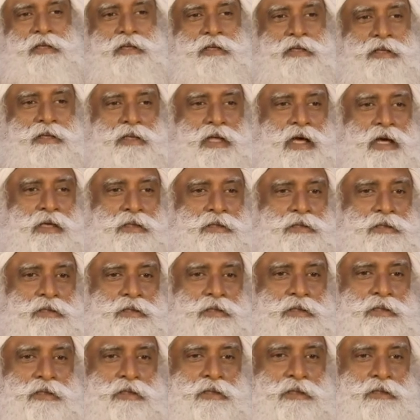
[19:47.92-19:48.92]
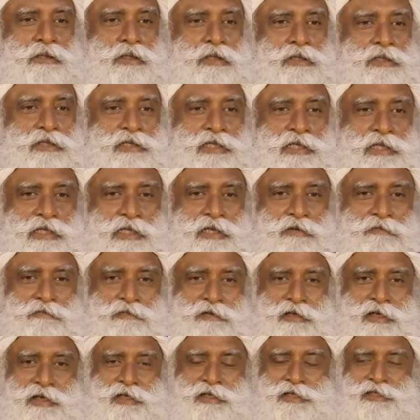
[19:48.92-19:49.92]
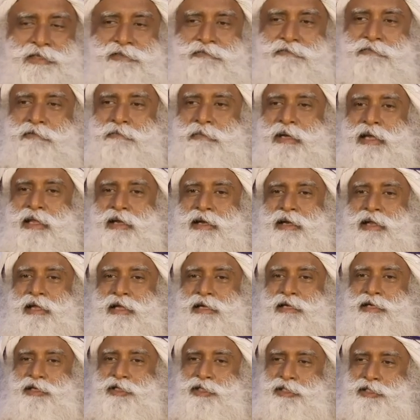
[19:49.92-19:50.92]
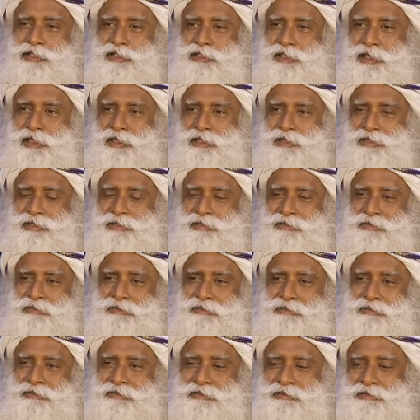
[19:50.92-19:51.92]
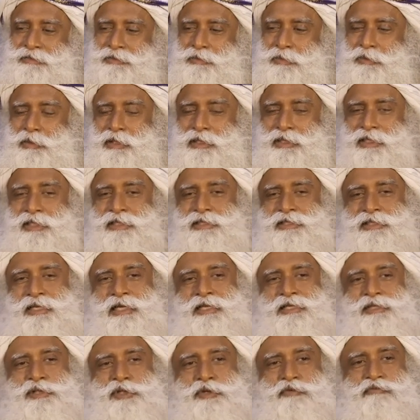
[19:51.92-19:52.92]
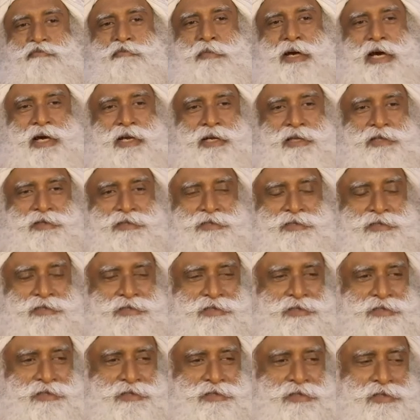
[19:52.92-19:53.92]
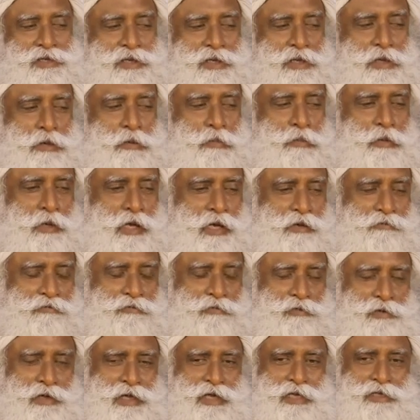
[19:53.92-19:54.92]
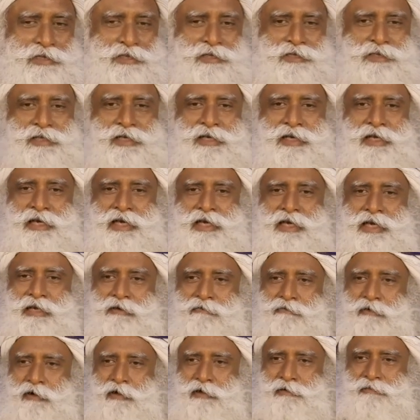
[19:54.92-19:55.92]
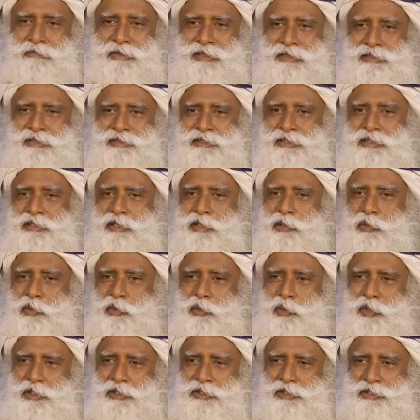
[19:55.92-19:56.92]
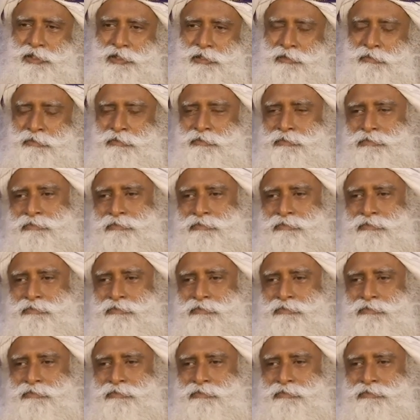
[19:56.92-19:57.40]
that the significance of a man like Krishna, with his sense of balance, playfulness, involvement, wisdom,